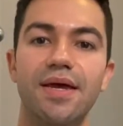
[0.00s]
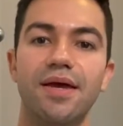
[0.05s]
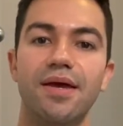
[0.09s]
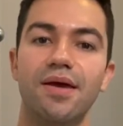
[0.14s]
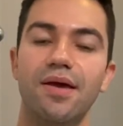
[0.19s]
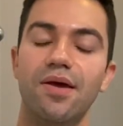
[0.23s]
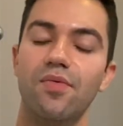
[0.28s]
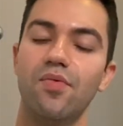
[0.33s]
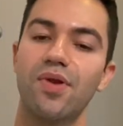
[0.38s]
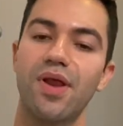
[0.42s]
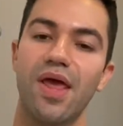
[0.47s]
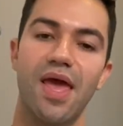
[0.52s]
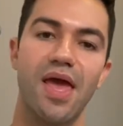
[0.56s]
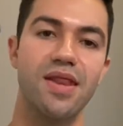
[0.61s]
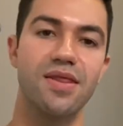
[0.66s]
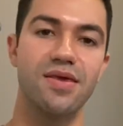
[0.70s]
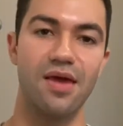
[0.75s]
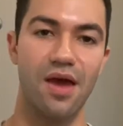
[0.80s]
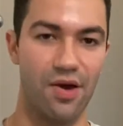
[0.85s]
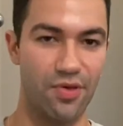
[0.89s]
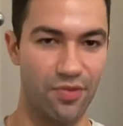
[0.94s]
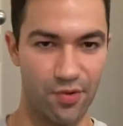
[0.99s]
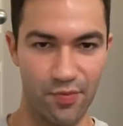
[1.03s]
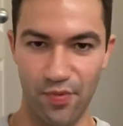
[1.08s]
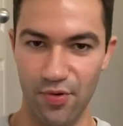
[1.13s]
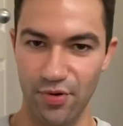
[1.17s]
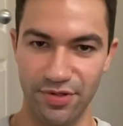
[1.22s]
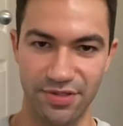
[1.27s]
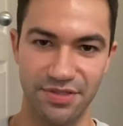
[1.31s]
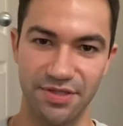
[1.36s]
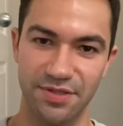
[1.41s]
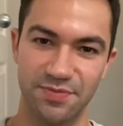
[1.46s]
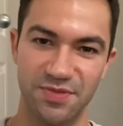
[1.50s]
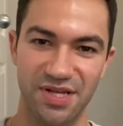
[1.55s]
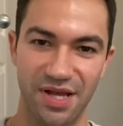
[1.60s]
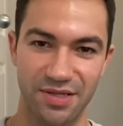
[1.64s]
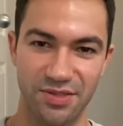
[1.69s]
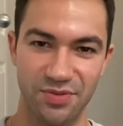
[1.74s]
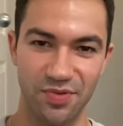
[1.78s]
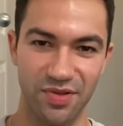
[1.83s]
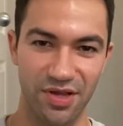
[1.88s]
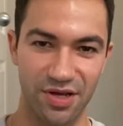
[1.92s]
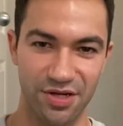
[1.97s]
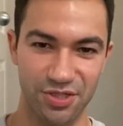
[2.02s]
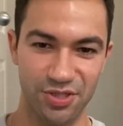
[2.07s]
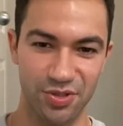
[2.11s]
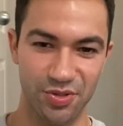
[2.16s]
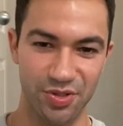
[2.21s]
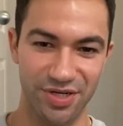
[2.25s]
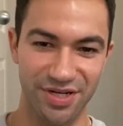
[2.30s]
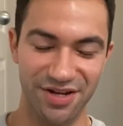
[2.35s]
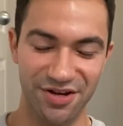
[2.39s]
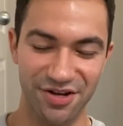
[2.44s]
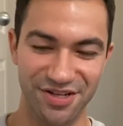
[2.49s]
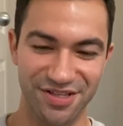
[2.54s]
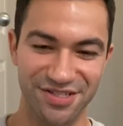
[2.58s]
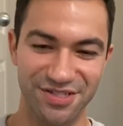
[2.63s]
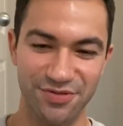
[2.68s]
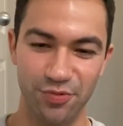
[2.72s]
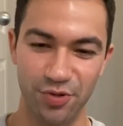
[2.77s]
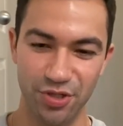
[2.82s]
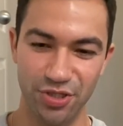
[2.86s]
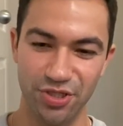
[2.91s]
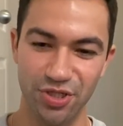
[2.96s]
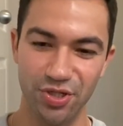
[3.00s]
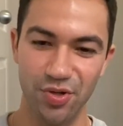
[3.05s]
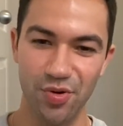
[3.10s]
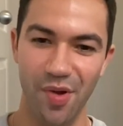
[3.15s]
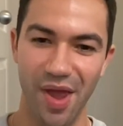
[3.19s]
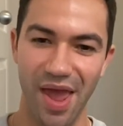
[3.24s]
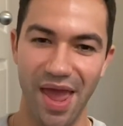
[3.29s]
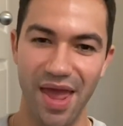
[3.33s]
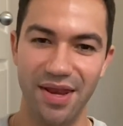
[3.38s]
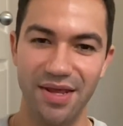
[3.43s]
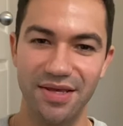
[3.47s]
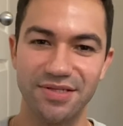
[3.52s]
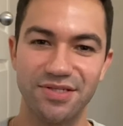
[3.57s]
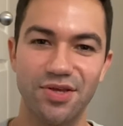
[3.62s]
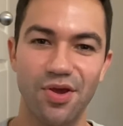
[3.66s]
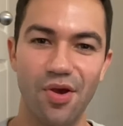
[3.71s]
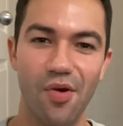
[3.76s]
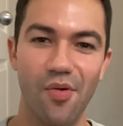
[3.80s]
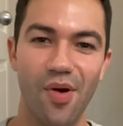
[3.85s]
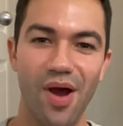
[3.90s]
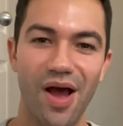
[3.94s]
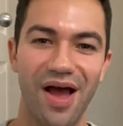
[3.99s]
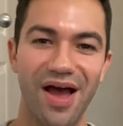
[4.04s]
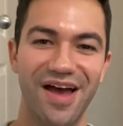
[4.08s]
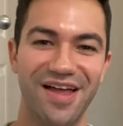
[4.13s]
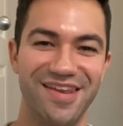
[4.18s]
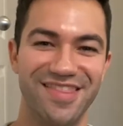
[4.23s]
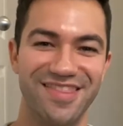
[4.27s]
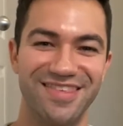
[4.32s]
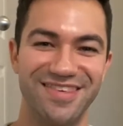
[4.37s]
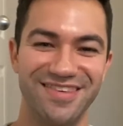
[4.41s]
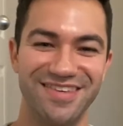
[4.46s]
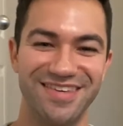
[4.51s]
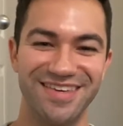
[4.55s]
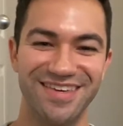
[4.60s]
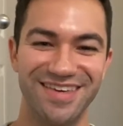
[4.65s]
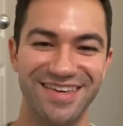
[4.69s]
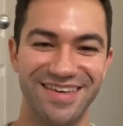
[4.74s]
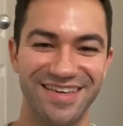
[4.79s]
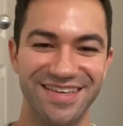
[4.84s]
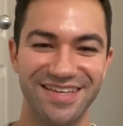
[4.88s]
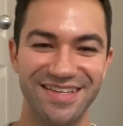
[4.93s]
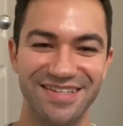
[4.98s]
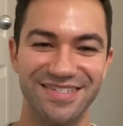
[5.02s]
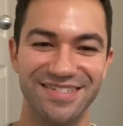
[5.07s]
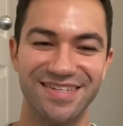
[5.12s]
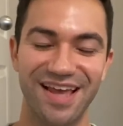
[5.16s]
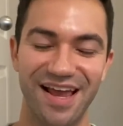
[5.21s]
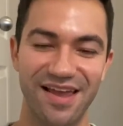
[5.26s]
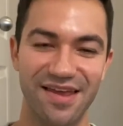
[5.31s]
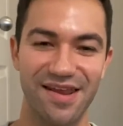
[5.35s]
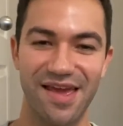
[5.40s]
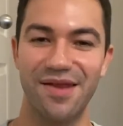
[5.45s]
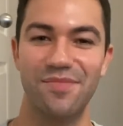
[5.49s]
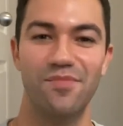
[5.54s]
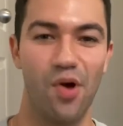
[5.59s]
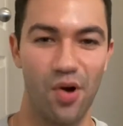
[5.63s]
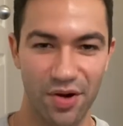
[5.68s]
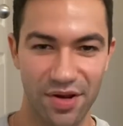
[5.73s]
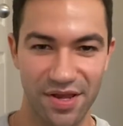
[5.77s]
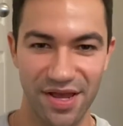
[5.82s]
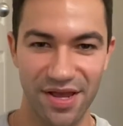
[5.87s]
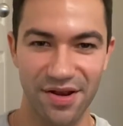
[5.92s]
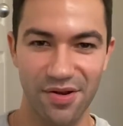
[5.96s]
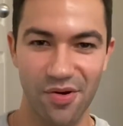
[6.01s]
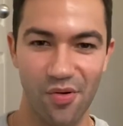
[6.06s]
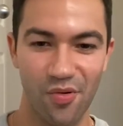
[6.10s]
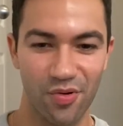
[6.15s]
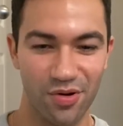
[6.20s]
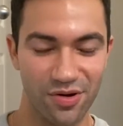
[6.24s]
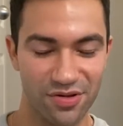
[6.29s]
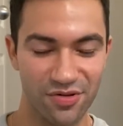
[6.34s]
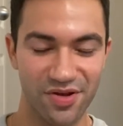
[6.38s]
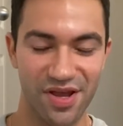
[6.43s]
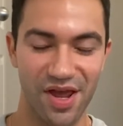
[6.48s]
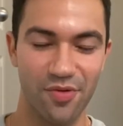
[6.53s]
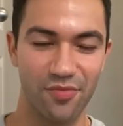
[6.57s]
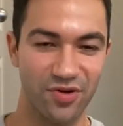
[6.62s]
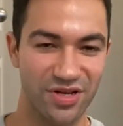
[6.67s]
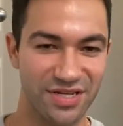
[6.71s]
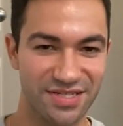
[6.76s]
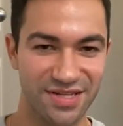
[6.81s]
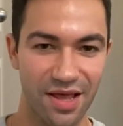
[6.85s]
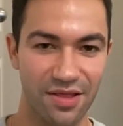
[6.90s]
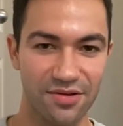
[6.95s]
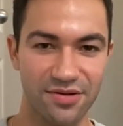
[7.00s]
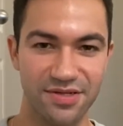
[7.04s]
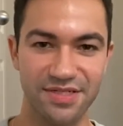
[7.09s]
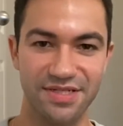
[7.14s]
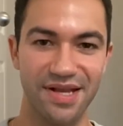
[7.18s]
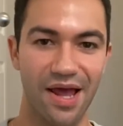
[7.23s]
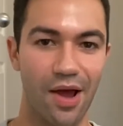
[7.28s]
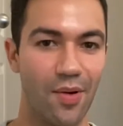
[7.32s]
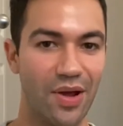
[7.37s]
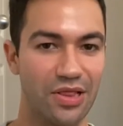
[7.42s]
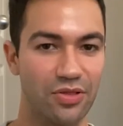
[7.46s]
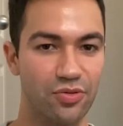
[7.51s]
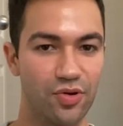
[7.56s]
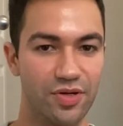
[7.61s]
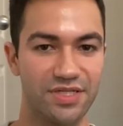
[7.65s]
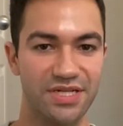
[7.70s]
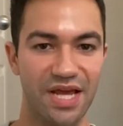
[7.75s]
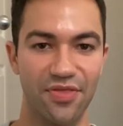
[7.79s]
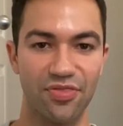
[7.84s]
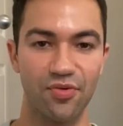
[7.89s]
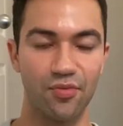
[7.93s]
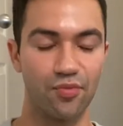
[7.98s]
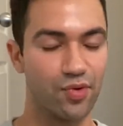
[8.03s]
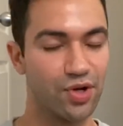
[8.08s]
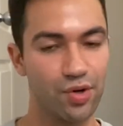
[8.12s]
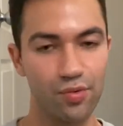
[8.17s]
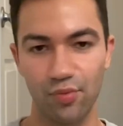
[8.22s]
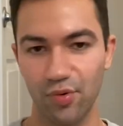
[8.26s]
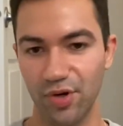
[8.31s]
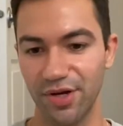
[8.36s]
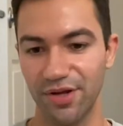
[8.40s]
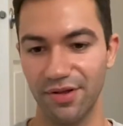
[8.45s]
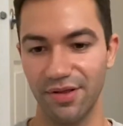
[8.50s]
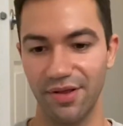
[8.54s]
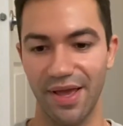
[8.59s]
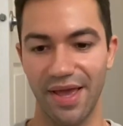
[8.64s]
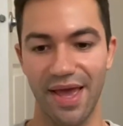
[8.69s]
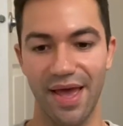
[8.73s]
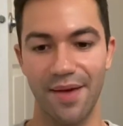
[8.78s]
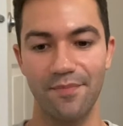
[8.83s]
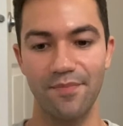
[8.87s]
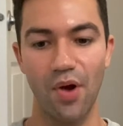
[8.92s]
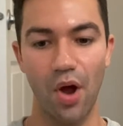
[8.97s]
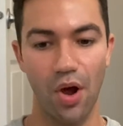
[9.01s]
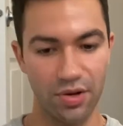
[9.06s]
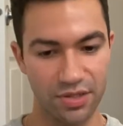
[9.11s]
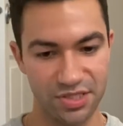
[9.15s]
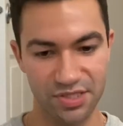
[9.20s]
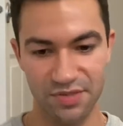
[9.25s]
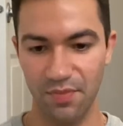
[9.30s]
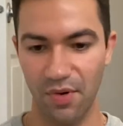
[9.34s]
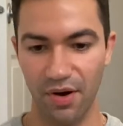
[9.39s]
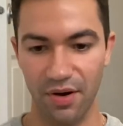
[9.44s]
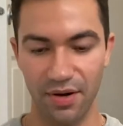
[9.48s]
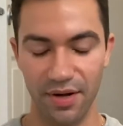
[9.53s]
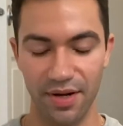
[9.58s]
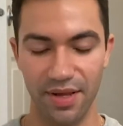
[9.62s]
what any other person obsessed with luxury goods would do, and is go on the secondhand market or look at resellers. Now I looked at The RealReal, at Poshmark,